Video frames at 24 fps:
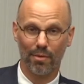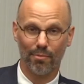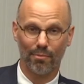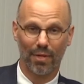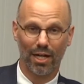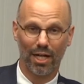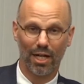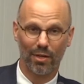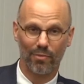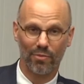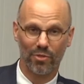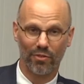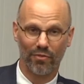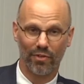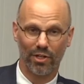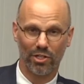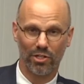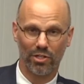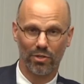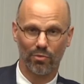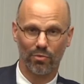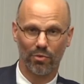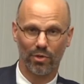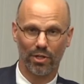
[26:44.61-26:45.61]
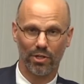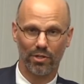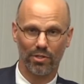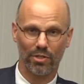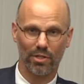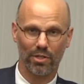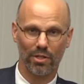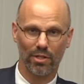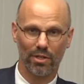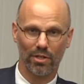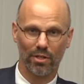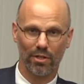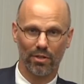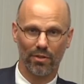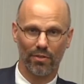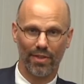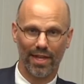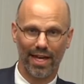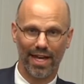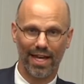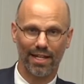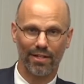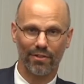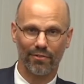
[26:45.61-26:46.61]
My observation was
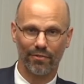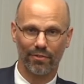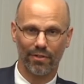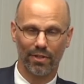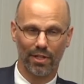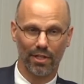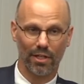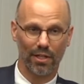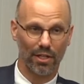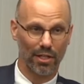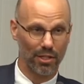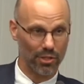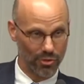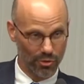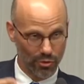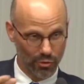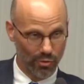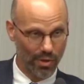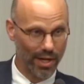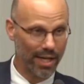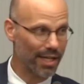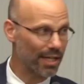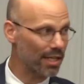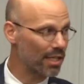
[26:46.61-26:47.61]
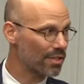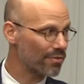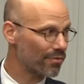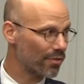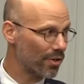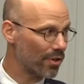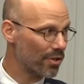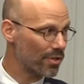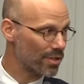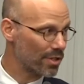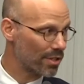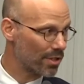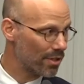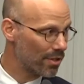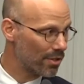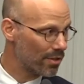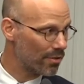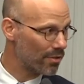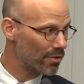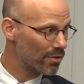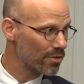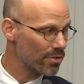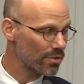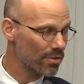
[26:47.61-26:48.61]
that is great as far as it
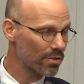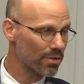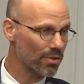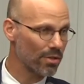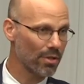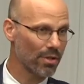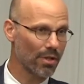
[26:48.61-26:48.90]
goes.